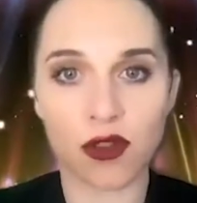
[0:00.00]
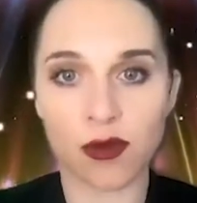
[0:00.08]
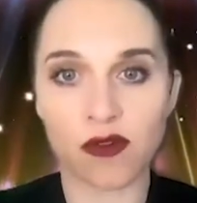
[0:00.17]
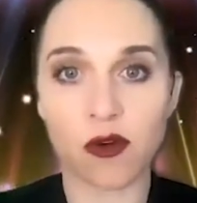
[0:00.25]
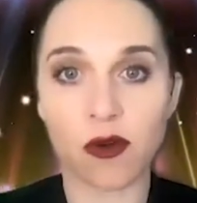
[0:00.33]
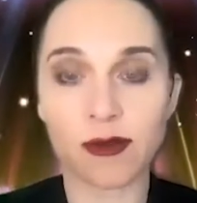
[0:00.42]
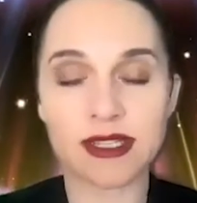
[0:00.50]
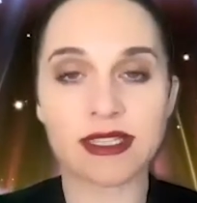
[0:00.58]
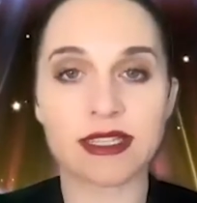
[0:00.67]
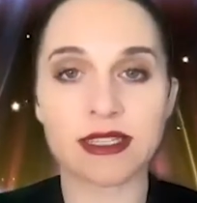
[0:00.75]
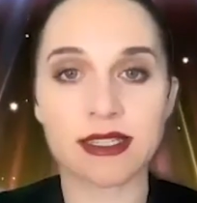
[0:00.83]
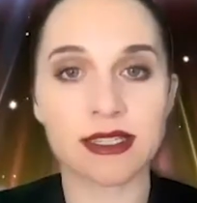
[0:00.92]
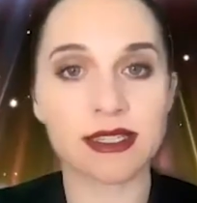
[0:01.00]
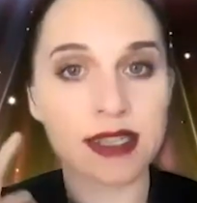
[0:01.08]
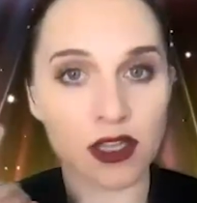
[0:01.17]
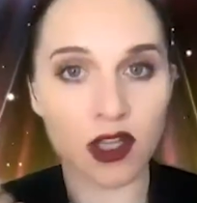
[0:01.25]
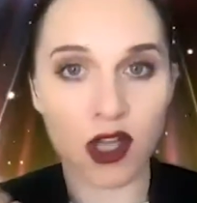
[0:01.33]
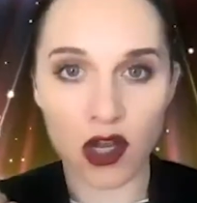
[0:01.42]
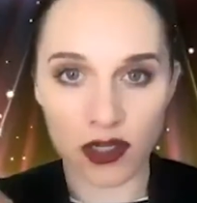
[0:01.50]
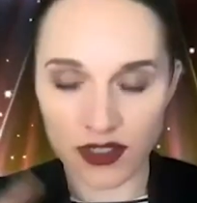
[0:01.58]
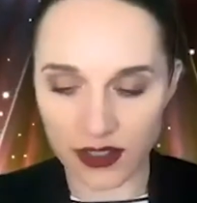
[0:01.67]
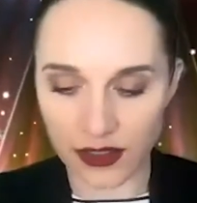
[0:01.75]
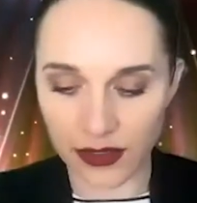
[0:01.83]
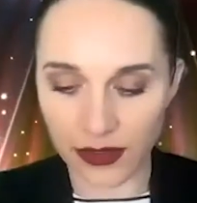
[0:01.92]
performances to sing along
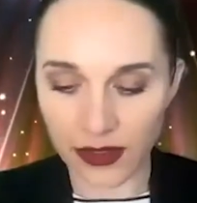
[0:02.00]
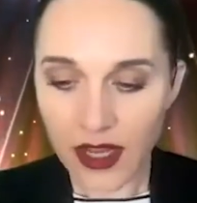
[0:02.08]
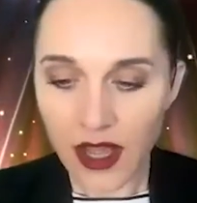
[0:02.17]
to